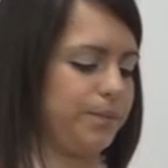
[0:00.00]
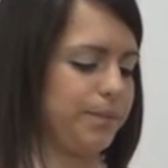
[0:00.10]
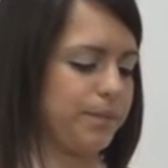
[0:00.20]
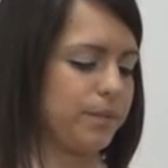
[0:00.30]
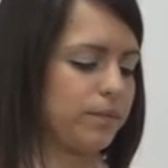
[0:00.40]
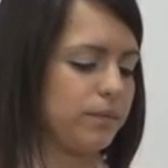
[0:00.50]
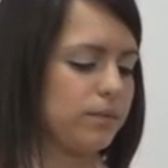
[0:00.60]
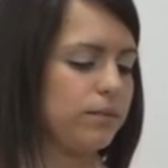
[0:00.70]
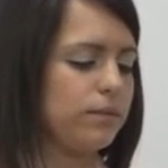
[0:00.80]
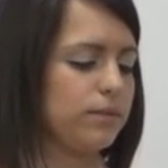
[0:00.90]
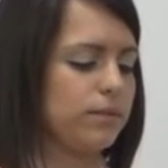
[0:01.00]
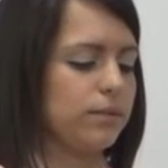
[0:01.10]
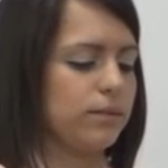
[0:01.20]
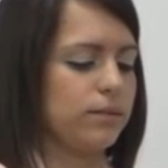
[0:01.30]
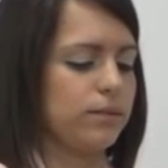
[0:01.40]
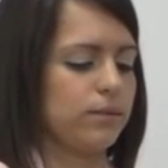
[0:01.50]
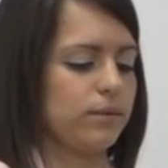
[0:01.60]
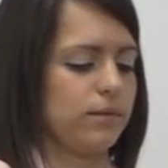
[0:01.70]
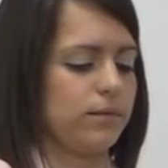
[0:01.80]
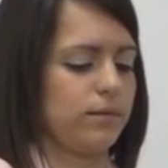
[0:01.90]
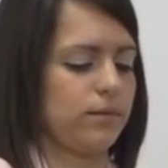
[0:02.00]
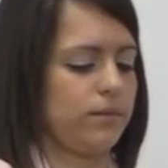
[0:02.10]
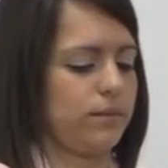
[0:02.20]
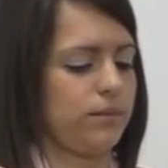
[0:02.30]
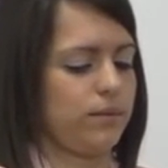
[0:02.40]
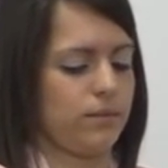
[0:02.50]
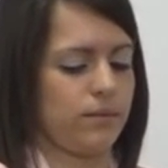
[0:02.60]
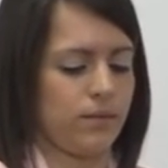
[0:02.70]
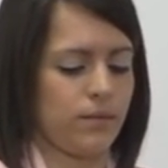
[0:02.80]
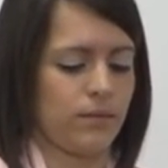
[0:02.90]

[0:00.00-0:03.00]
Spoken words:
(no one is talking)